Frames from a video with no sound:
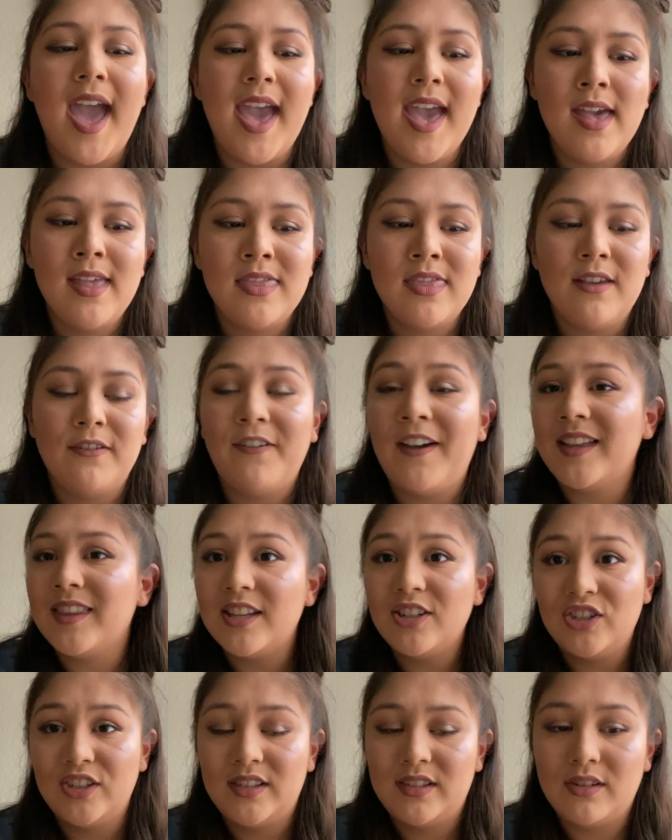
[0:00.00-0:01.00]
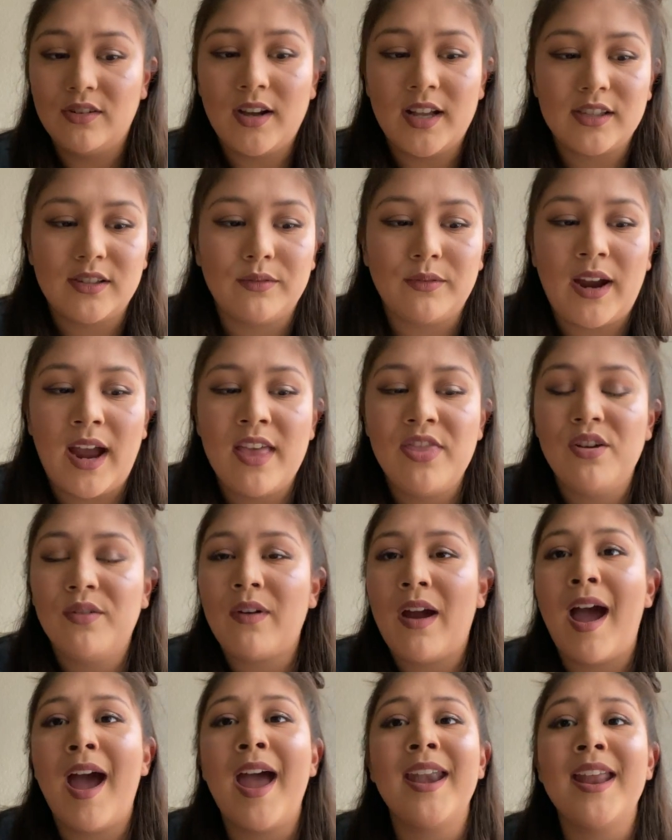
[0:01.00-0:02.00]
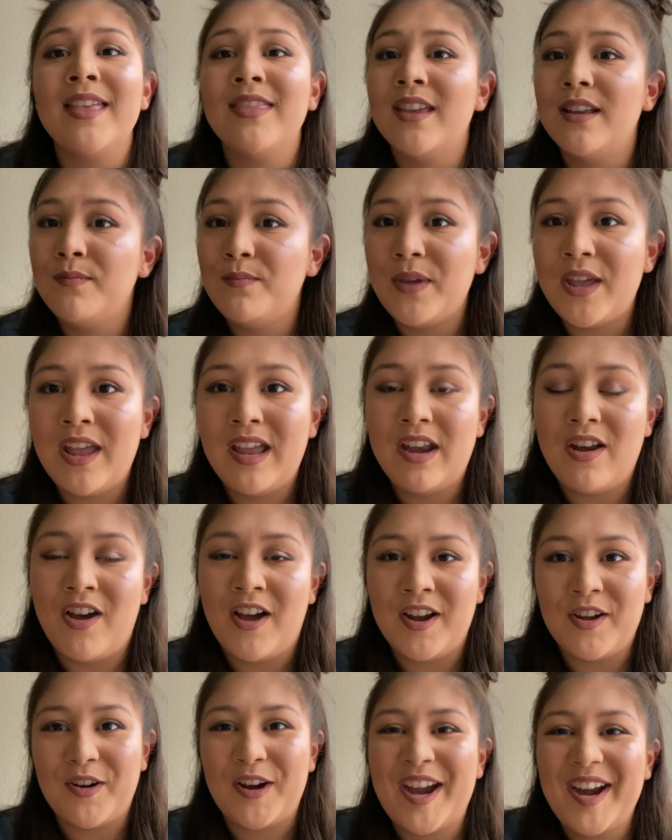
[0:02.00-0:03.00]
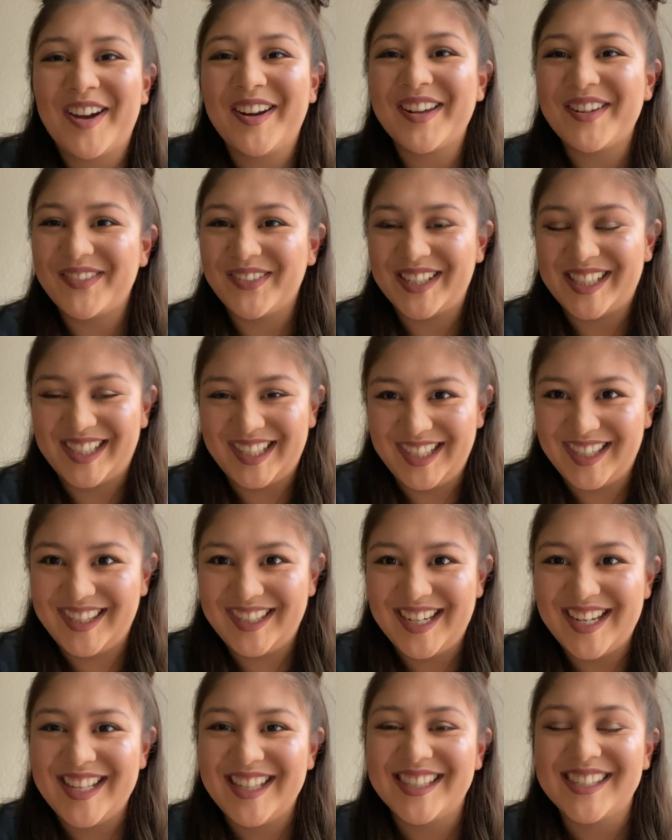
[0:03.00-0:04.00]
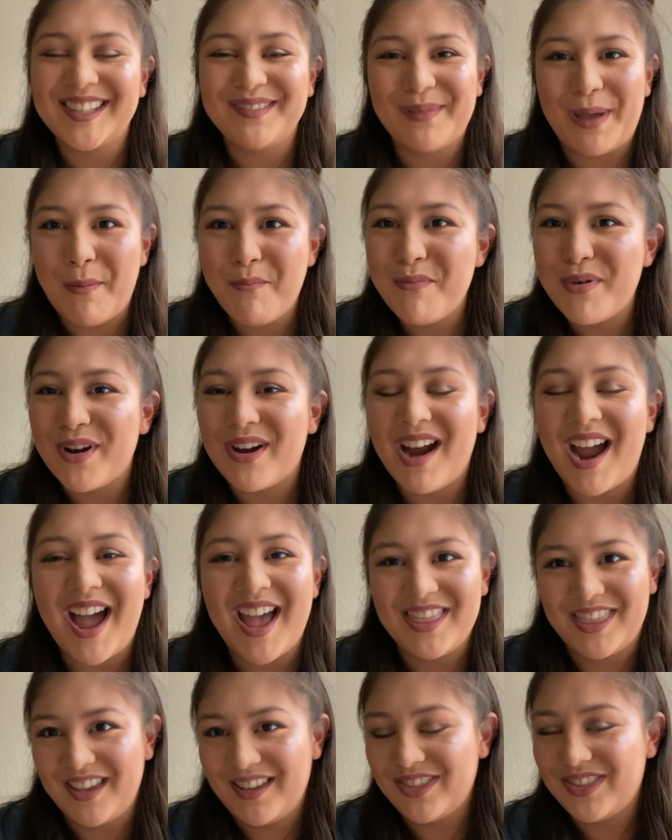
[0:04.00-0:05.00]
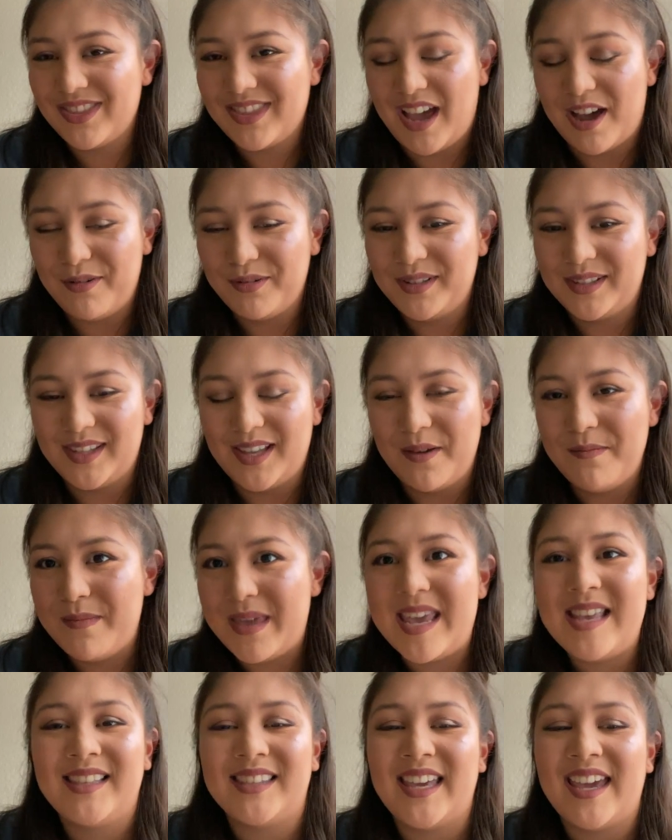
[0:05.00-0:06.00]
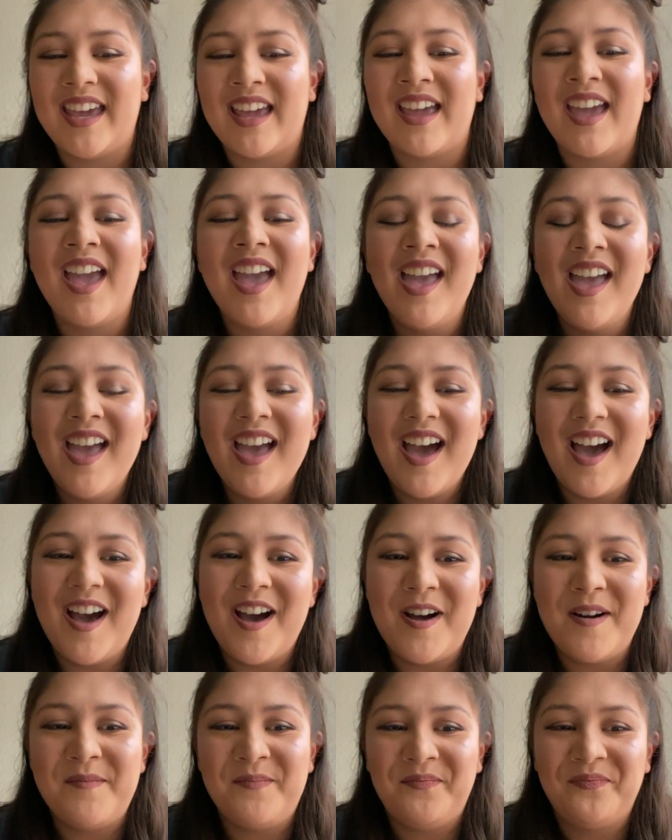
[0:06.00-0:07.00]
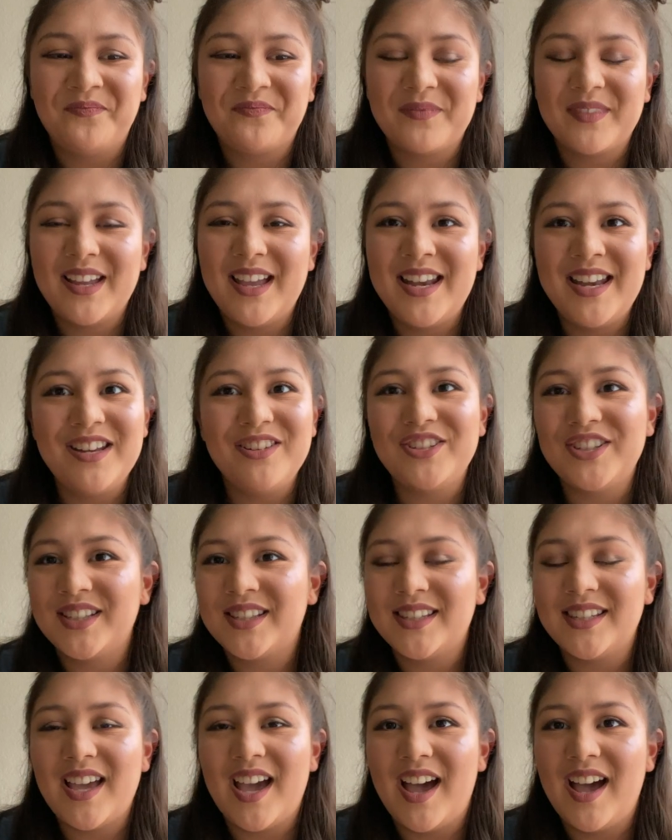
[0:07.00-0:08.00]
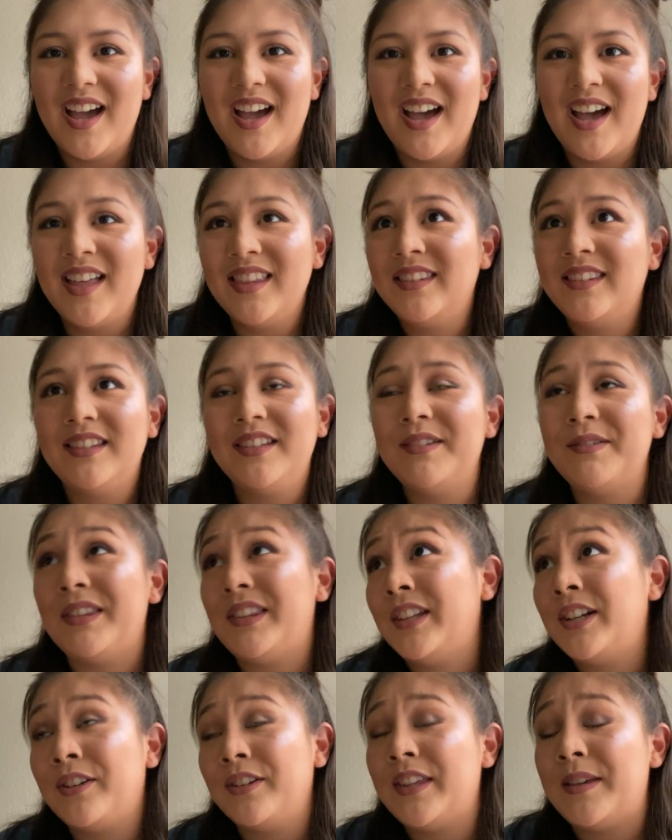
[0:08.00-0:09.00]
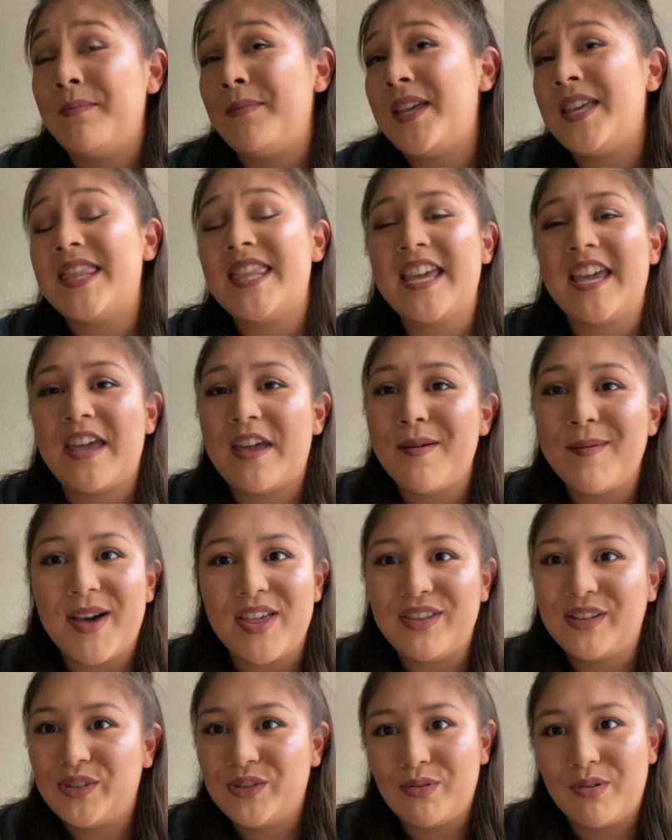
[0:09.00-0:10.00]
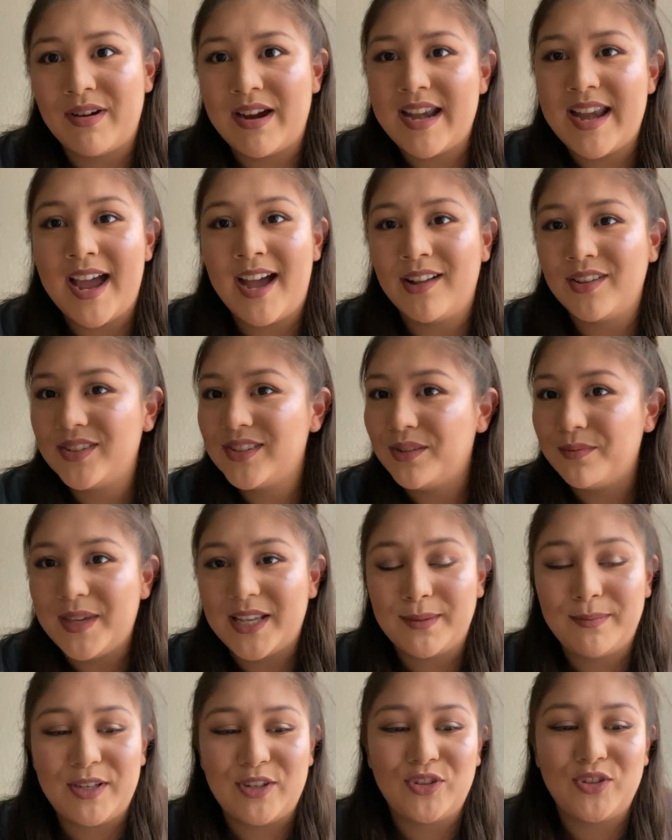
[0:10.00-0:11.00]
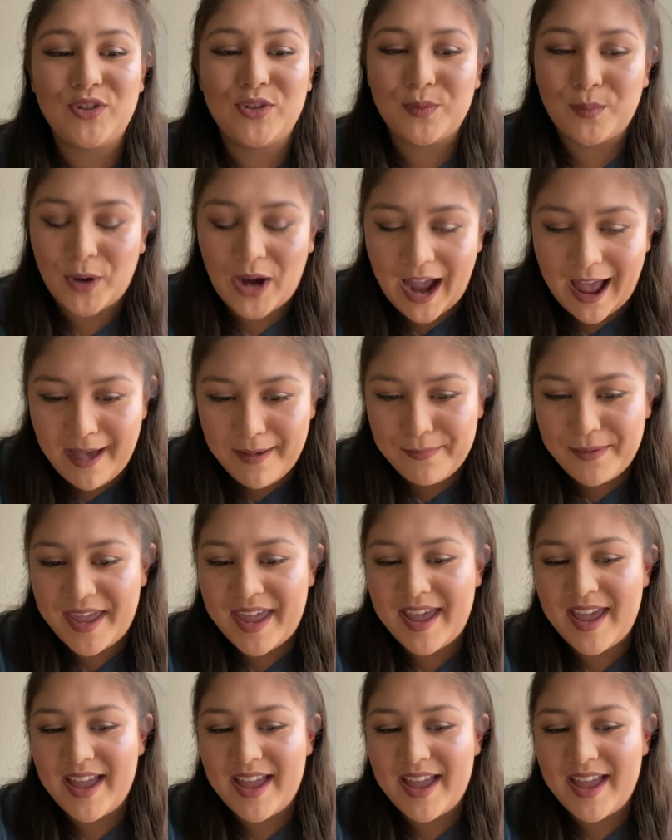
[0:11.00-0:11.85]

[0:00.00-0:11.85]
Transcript: And the fact that she still got to ride the ride and then be an honorary resistance member, I think that was amazing. And it just, I believe literally me thinking about the story now still makes me super happy